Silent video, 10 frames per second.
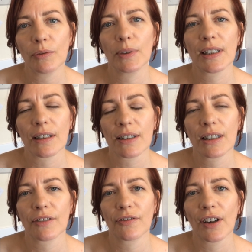We started
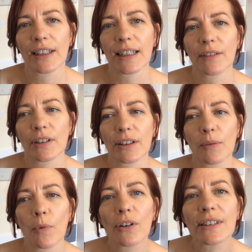to find out that there
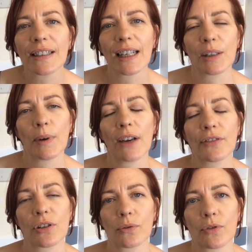wasn't anywhere for
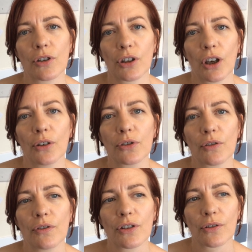children to go
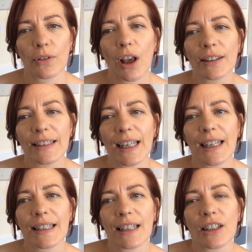during the school
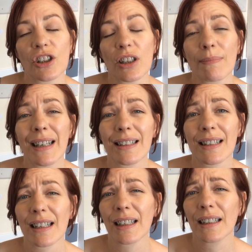holidays, and it just made us
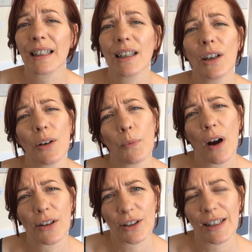think,
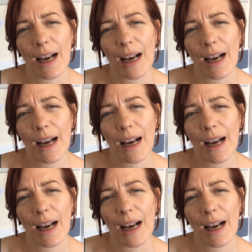what does